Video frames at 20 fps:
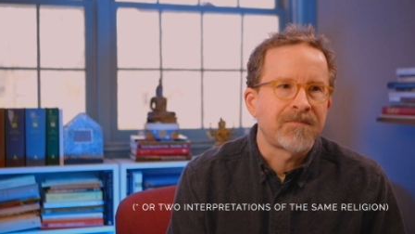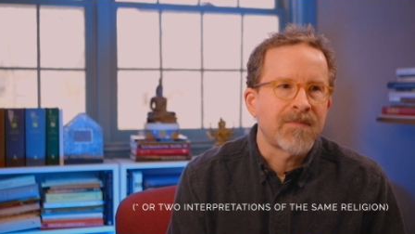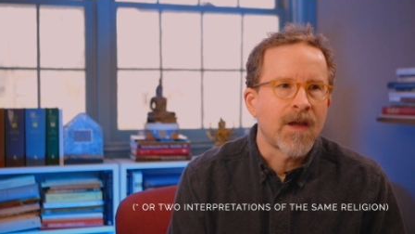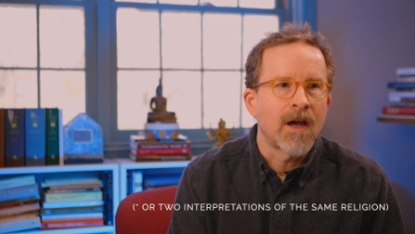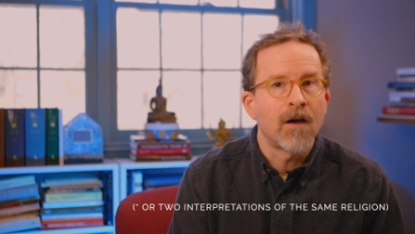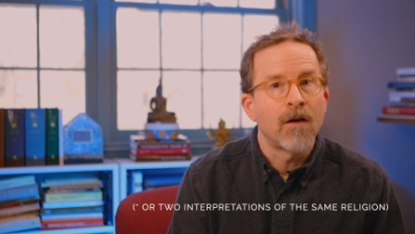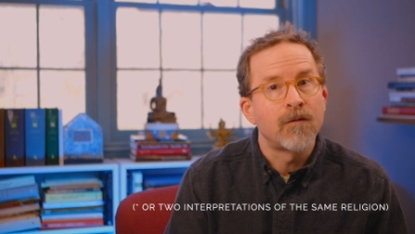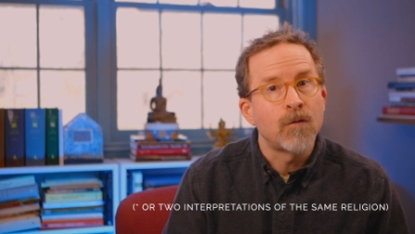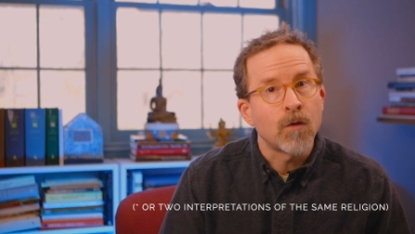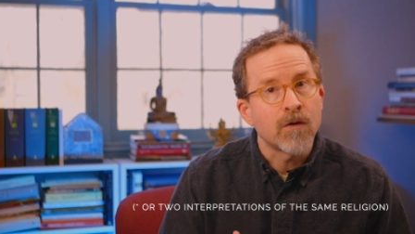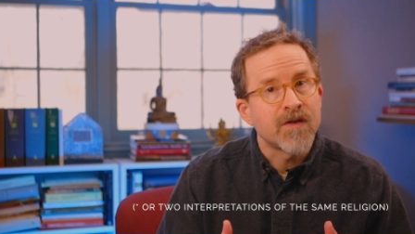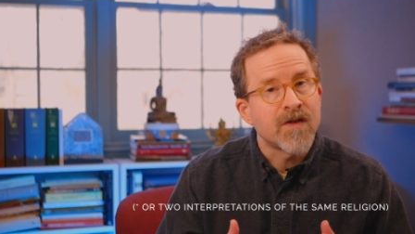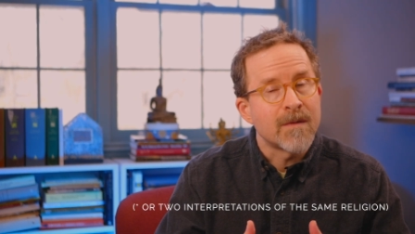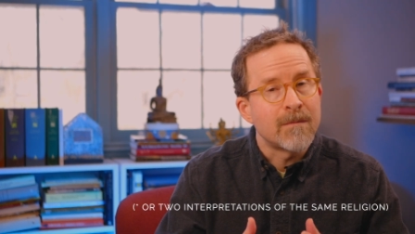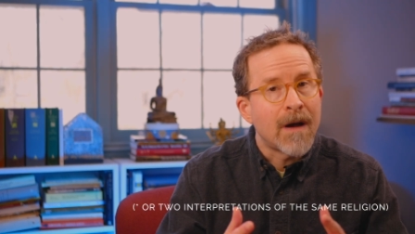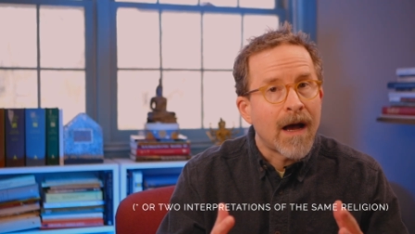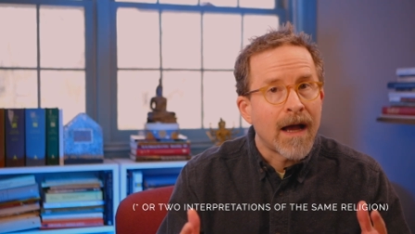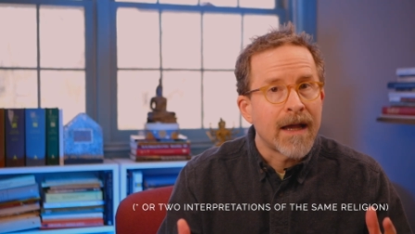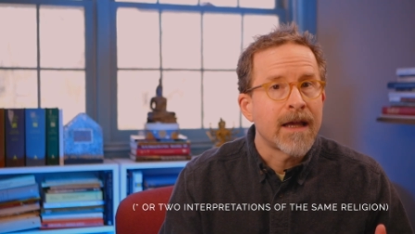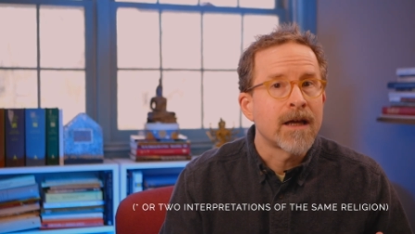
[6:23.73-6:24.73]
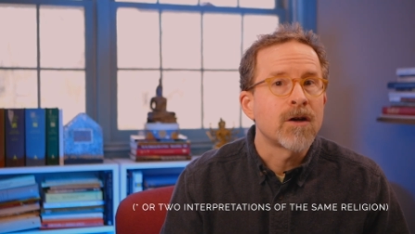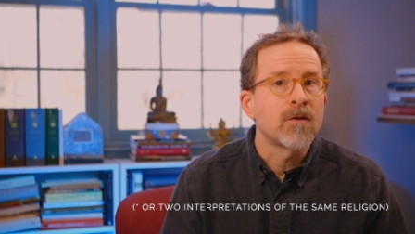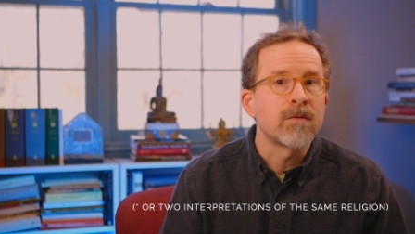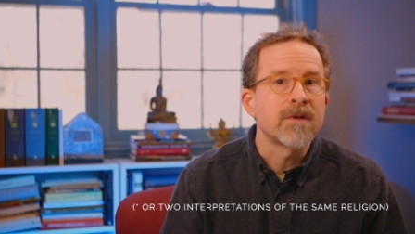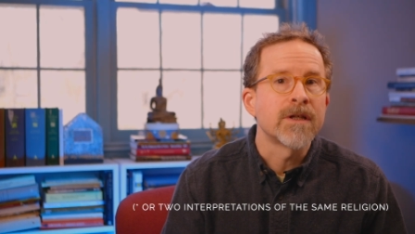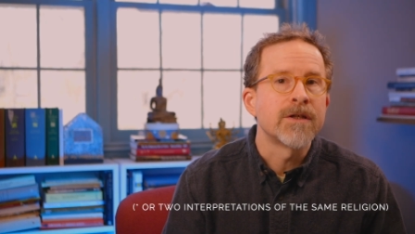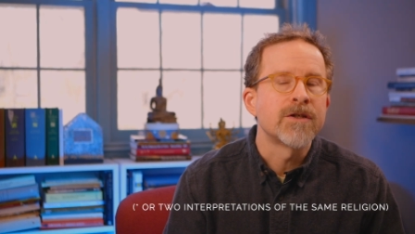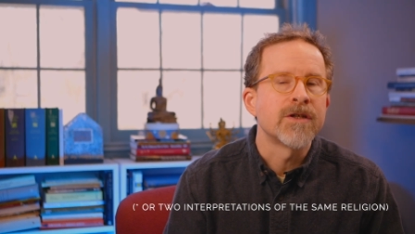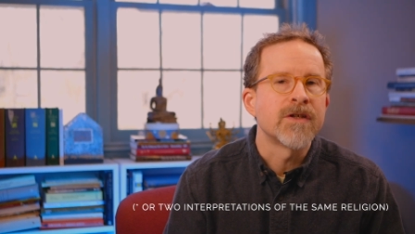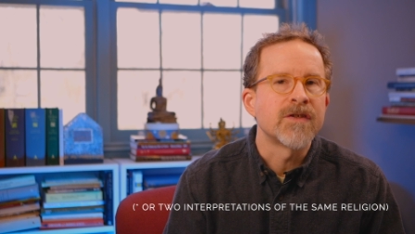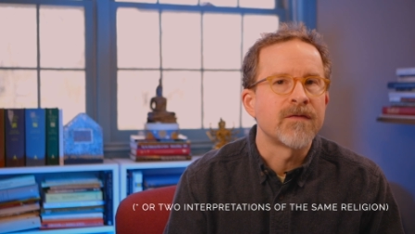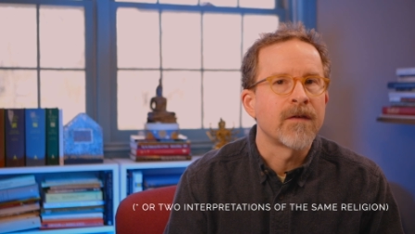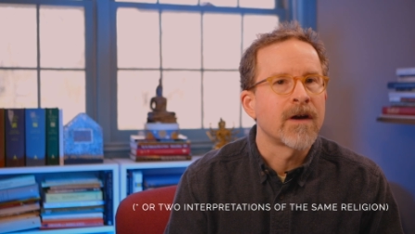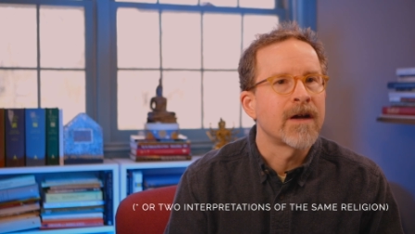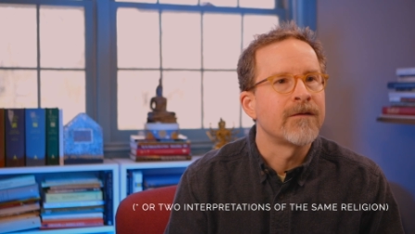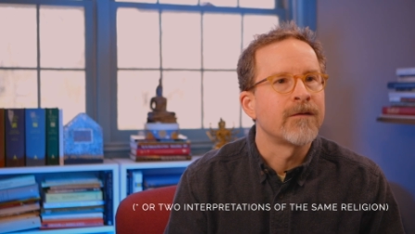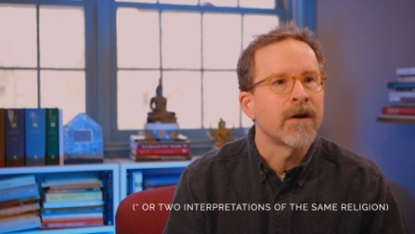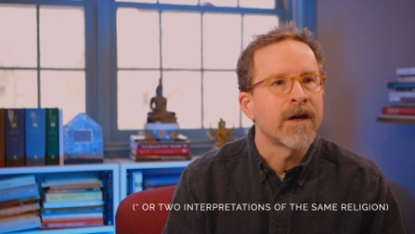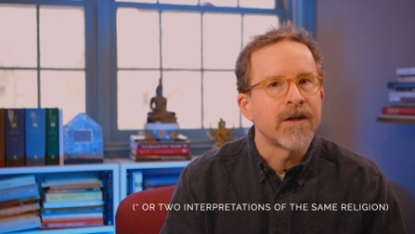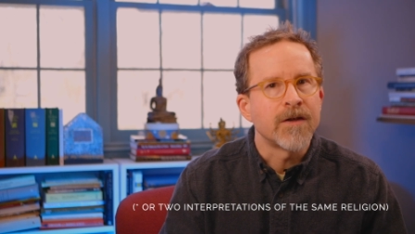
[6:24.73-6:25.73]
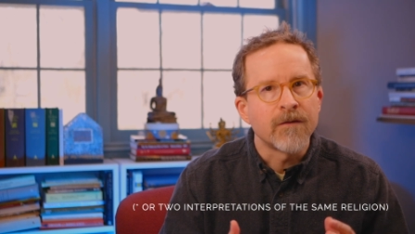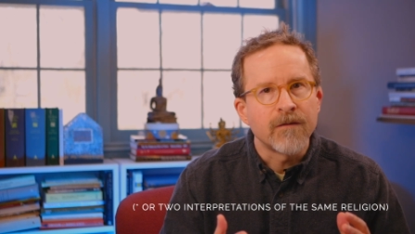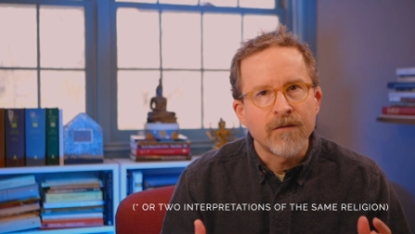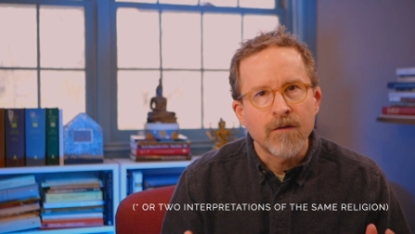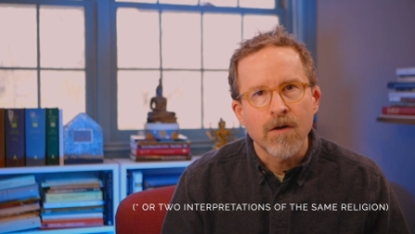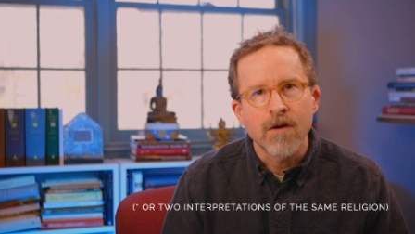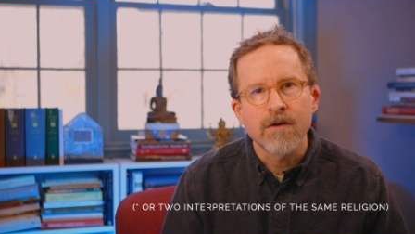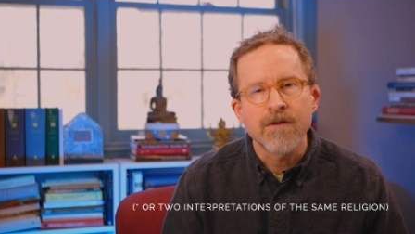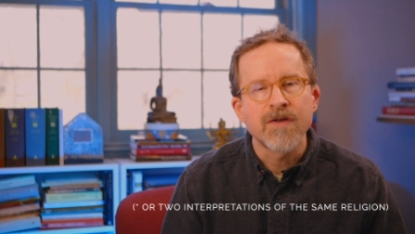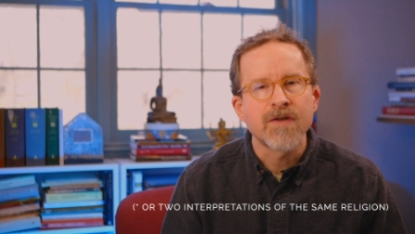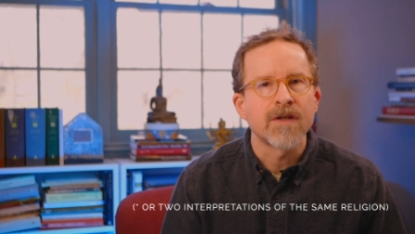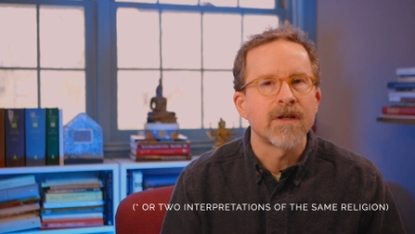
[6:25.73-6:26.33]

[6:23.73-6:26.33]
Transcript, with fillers: Of course, the Mahayana religion is very, very diverse.